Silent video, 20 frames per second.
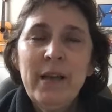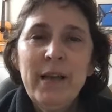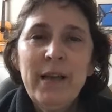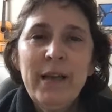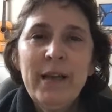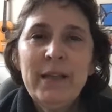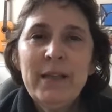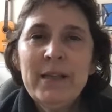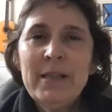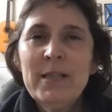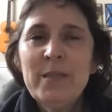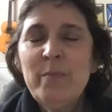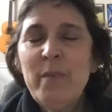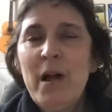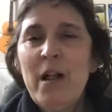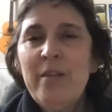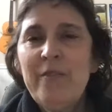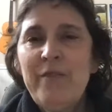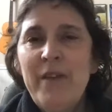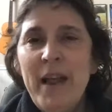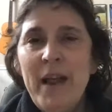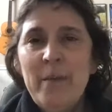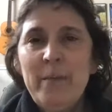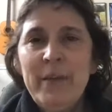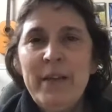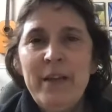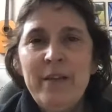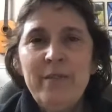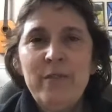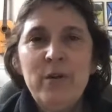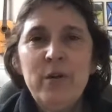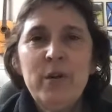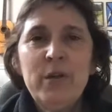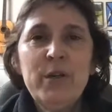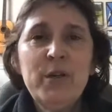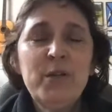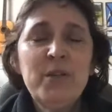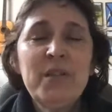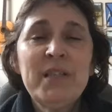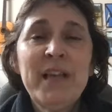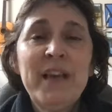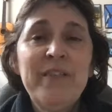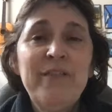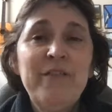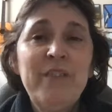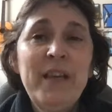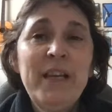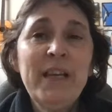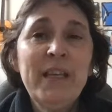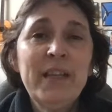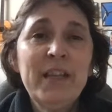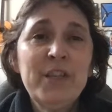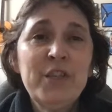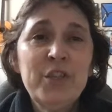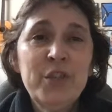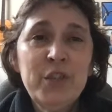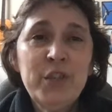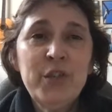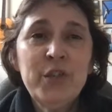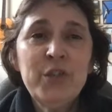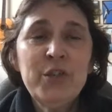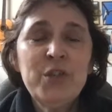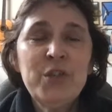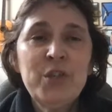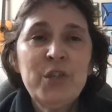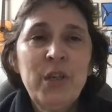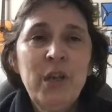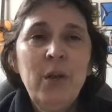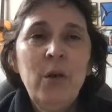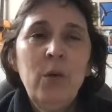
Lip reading: and the small family of crows I feed at the church